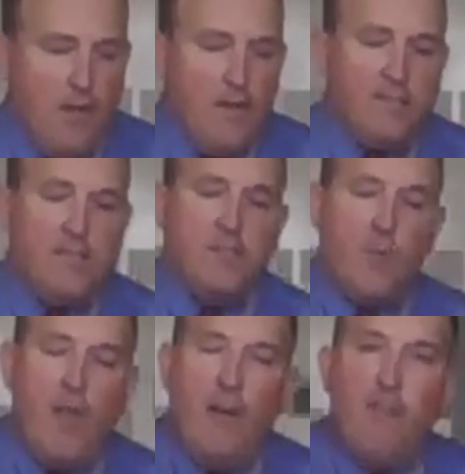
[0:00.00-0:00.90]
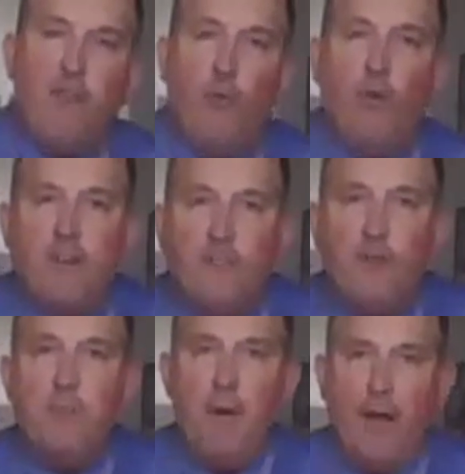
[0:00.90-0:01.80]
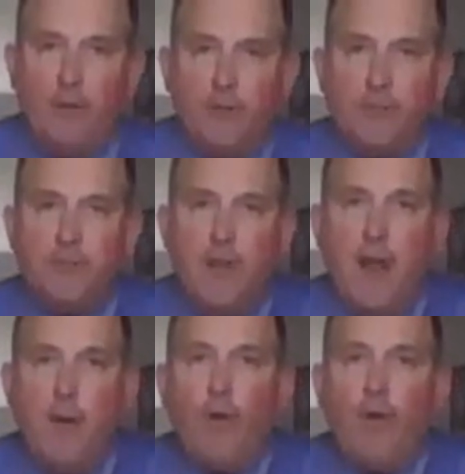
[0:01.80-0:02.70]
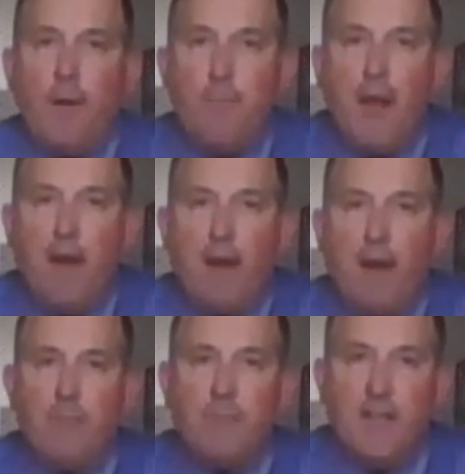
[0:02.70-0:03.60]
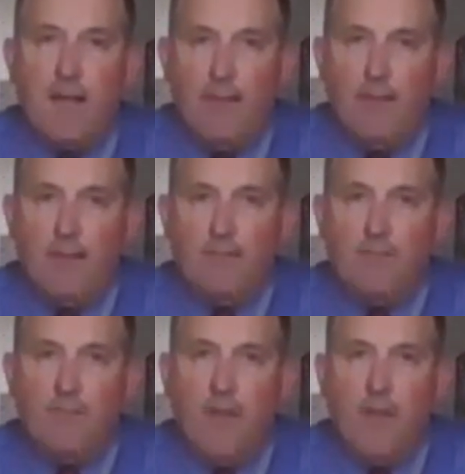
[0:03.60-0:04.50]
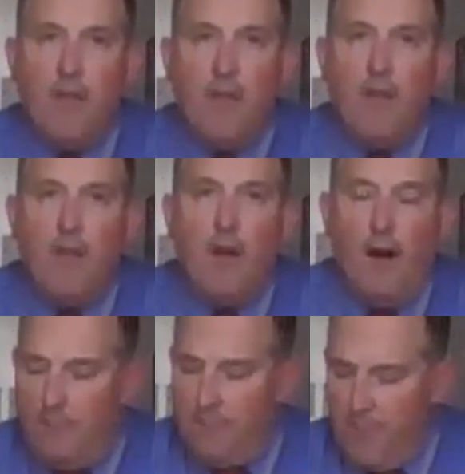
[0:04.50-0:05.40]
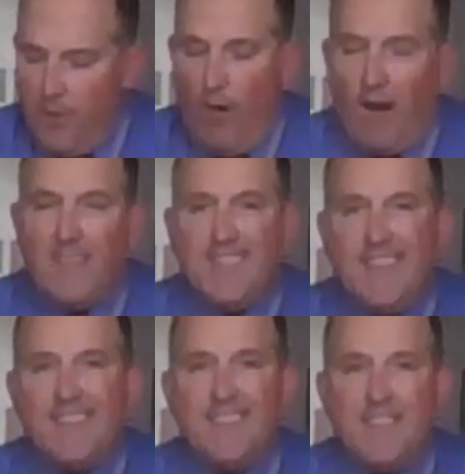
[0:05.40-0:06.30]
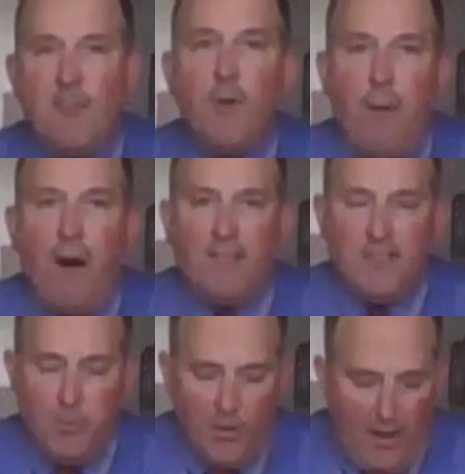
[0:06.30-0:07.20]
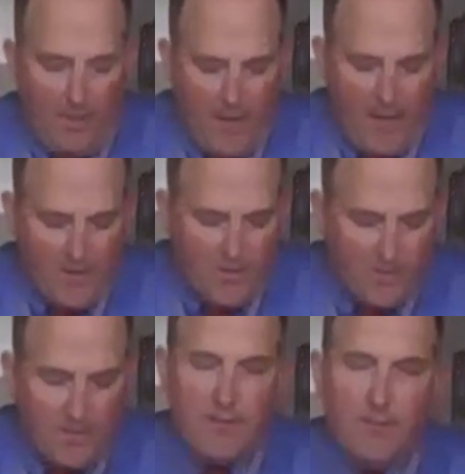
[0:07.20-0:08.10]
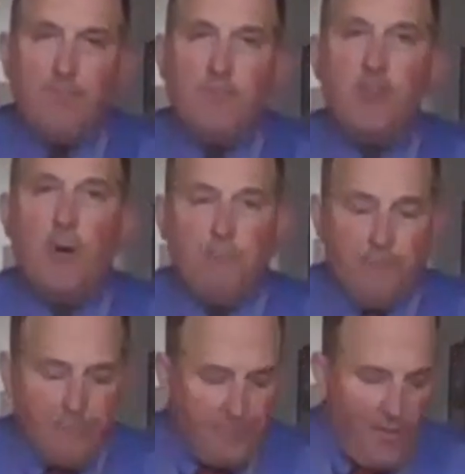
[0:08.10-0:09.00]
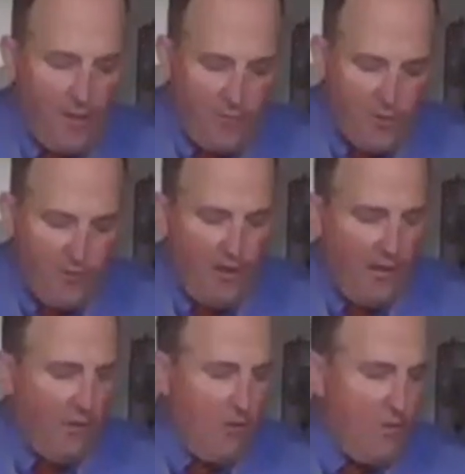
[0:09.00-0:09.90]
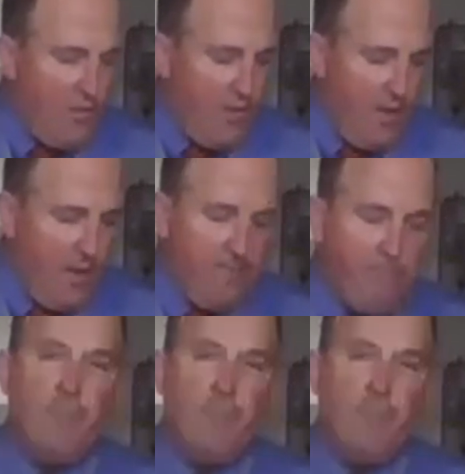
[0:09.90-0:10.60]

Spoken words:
Since we have four different metals, and we're going to pair them together, there are 6 different possible combinations. So if you follow the